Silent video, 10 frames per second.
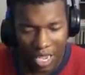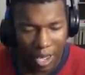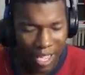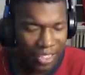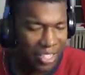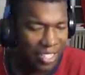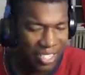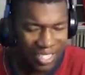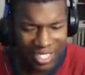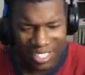I think
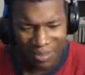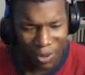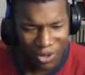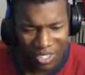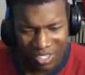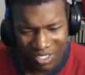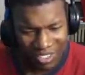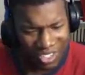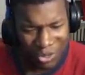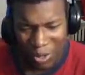this
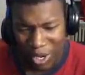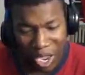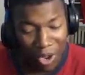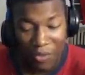person, the superhero, I